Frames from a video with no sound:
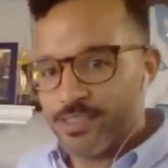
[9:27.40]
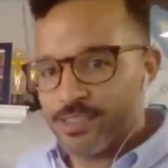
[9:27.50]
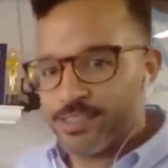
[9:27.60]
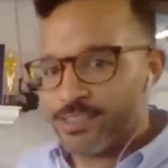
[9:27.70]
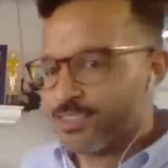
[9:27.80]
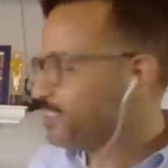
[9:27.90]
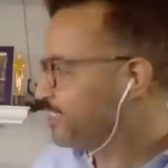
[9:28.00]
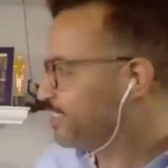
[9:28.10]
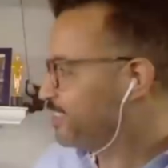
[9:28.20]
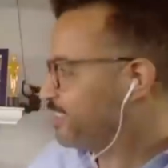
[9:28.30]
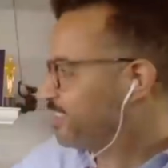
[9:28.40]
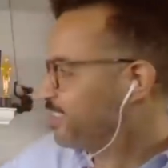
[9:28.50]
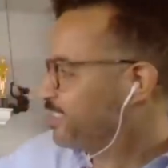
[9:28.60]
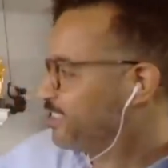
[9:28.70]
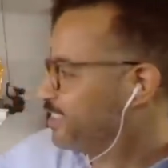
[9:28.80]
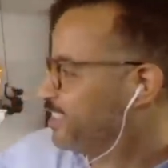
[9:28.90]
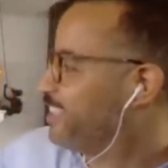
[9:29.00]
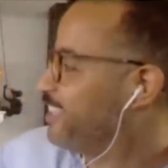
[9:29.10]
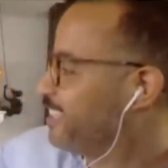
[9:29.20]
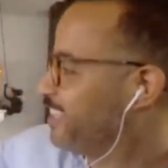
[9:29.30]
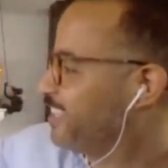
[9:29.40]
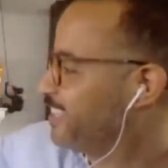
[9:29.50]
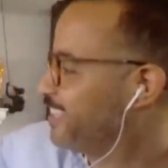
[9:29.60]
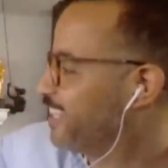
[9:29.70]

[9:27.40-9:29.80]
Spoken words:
No words are spoken by the person on screen.